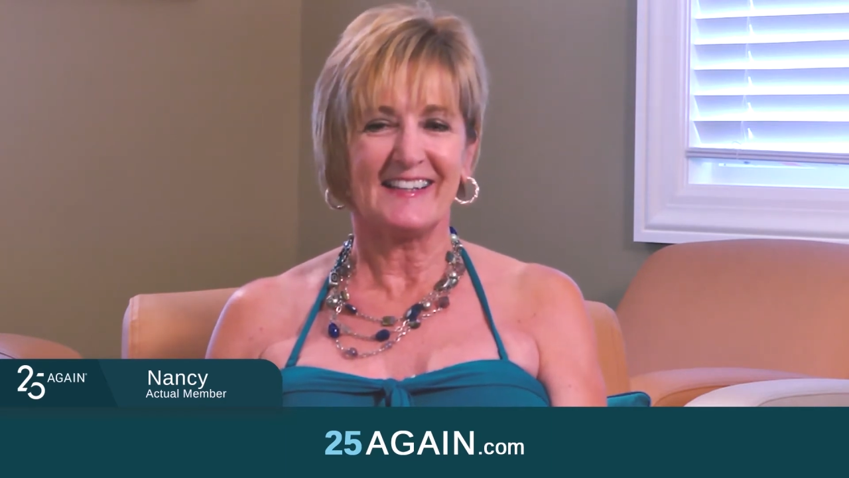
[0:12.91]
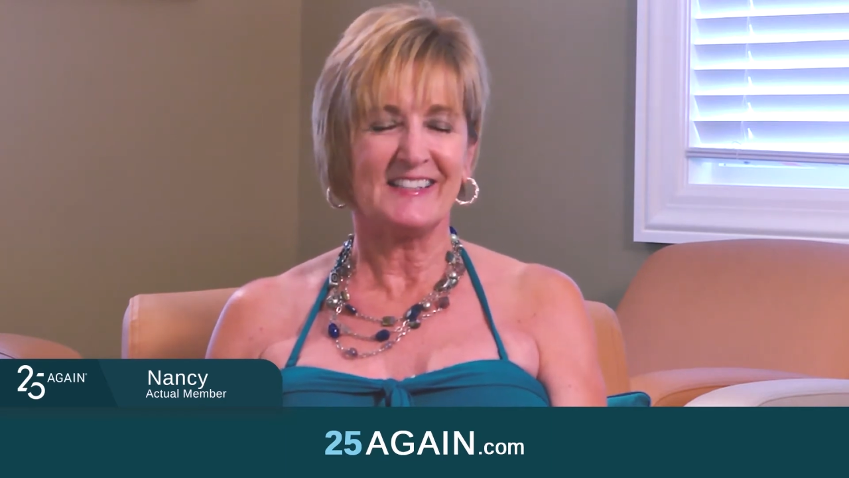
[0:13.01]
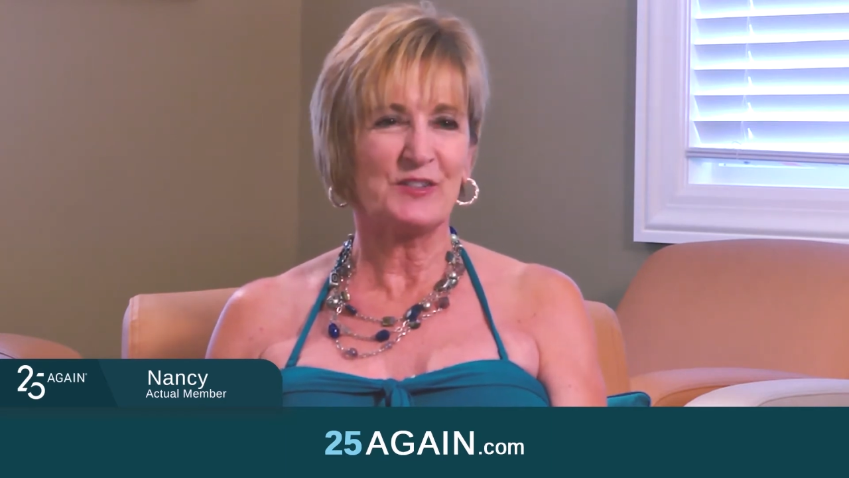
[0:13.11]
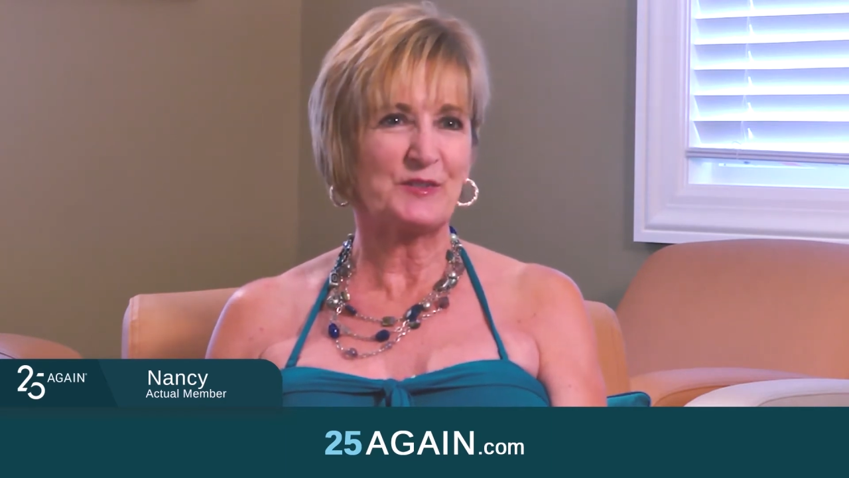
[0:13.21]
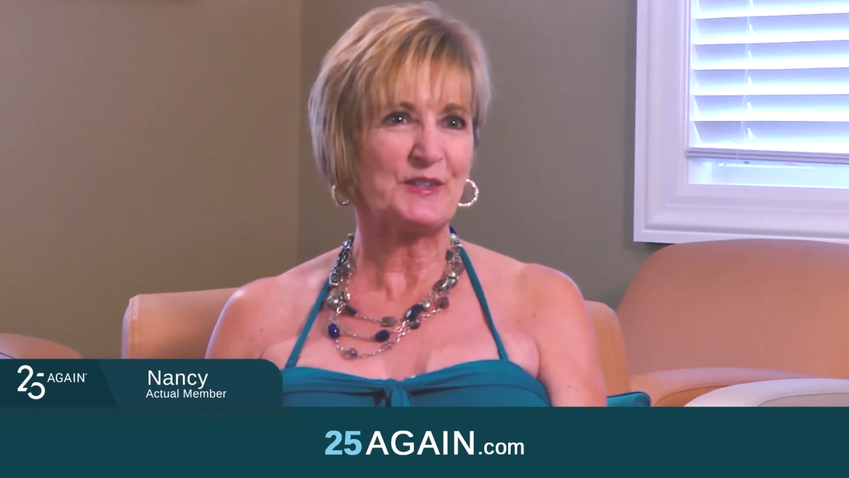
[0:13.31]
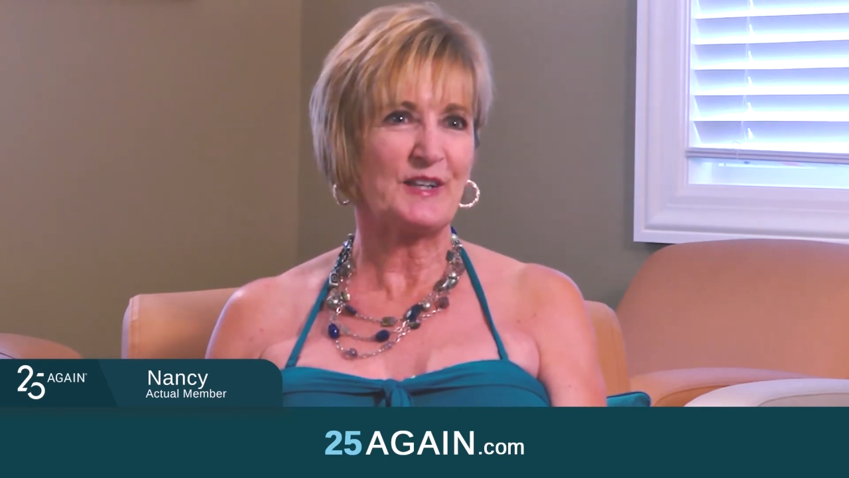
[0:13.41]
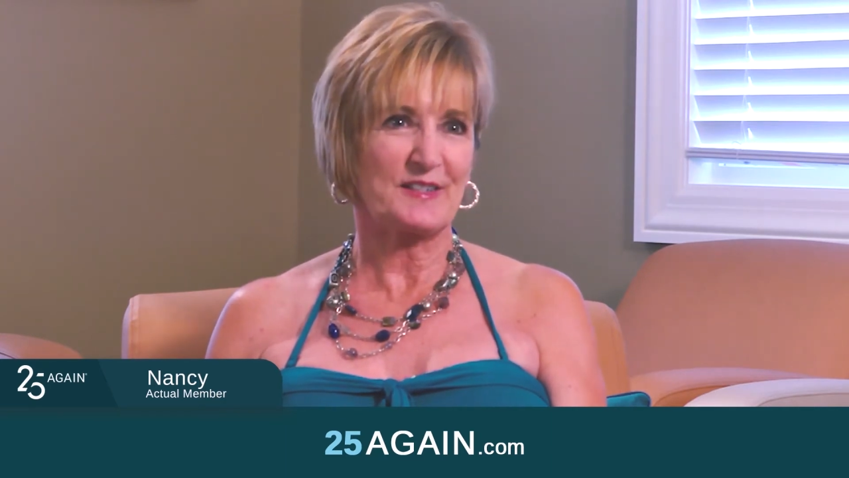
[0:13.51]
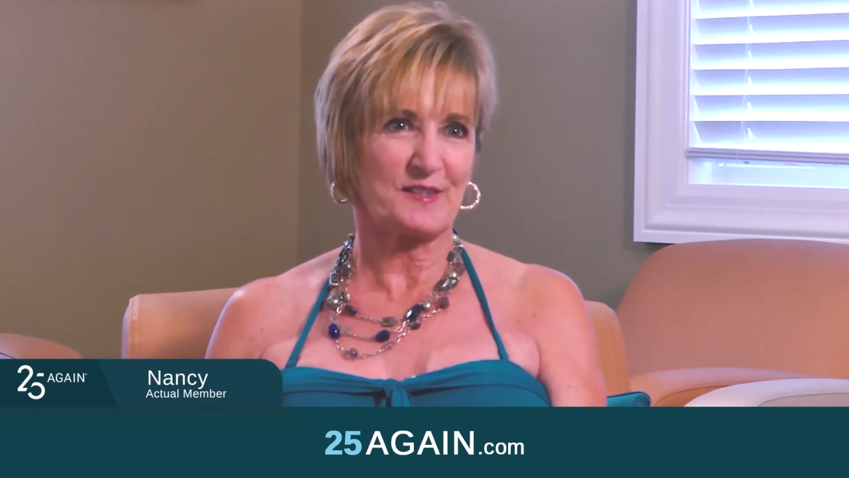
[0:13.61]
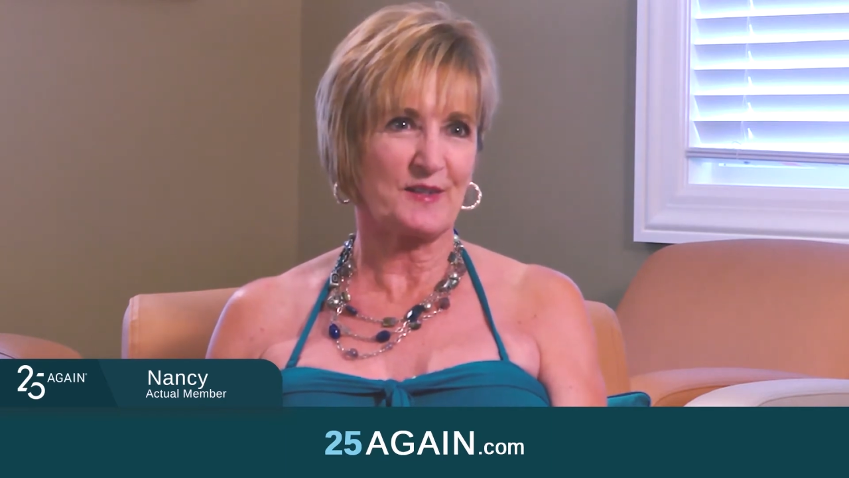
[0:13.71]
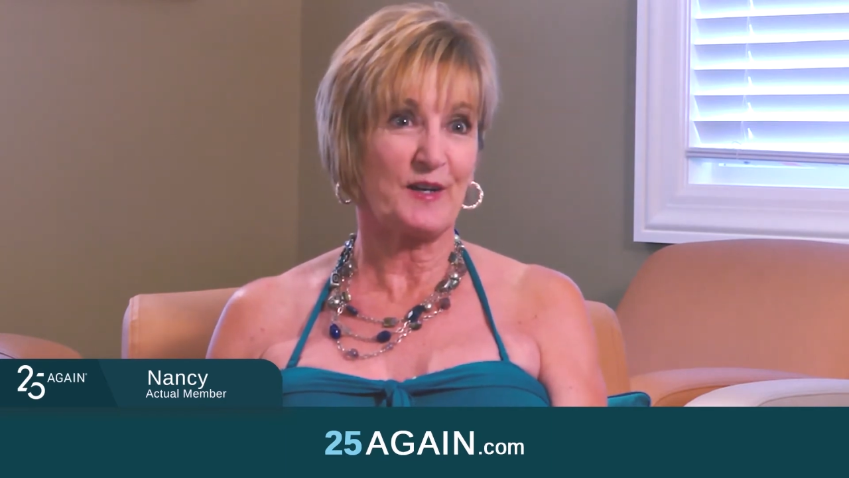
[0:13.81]
I didn't
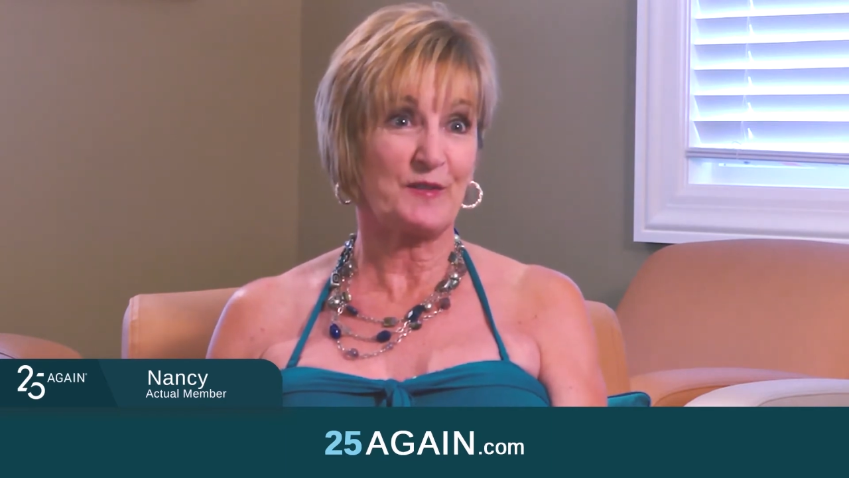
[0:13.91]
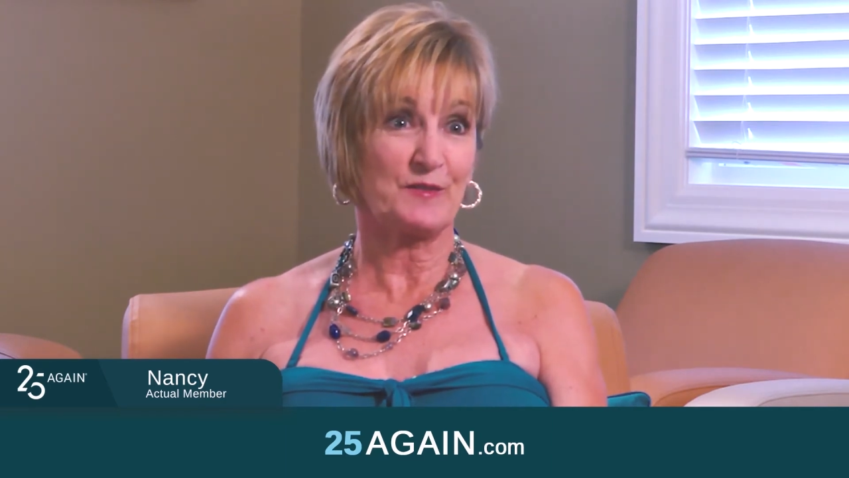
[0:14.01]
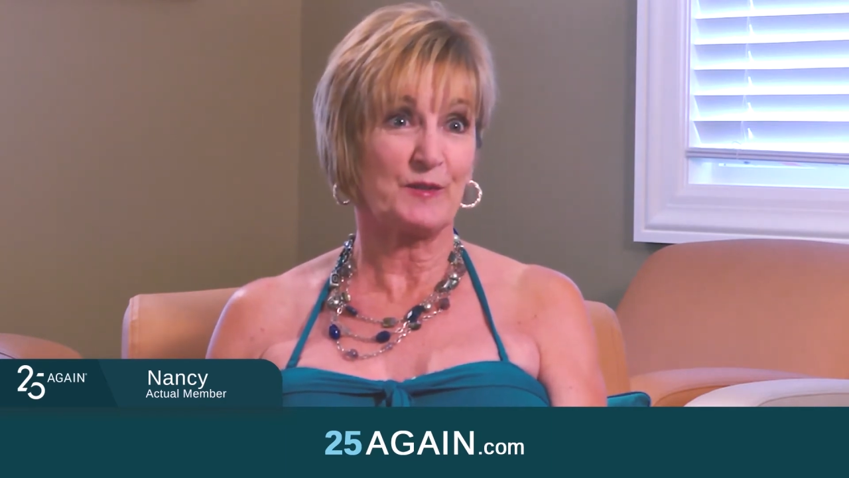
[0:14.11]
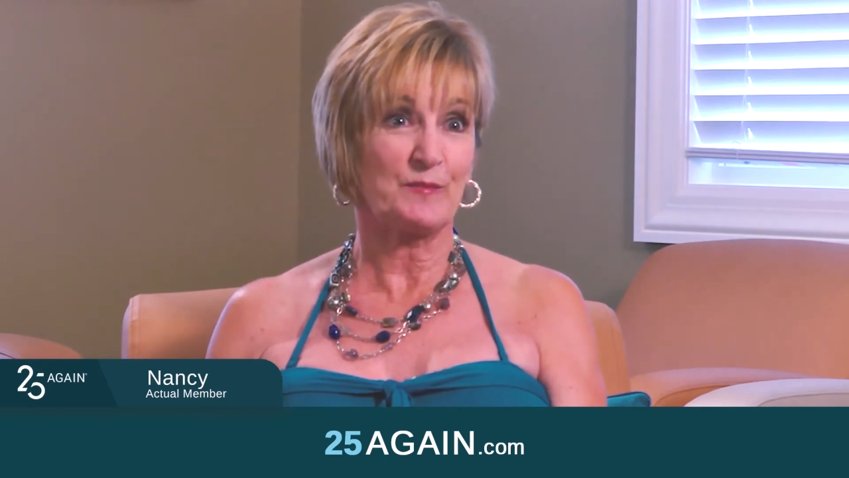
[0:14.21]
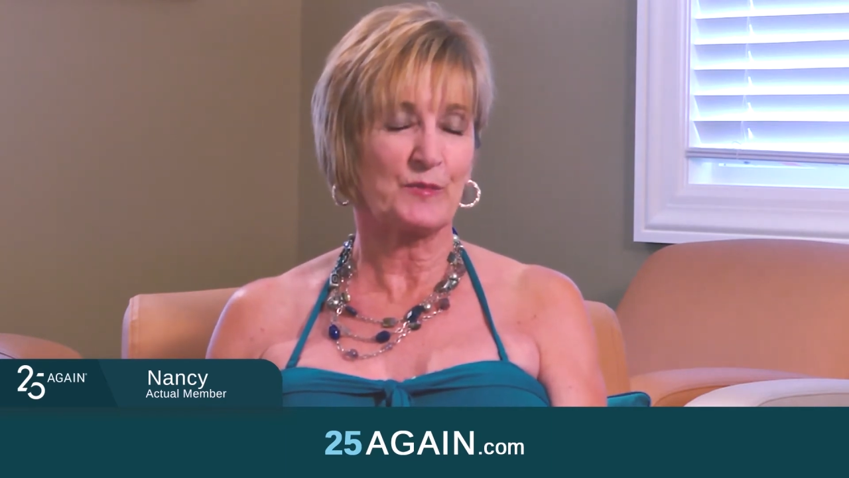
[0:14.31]
realize a lot of them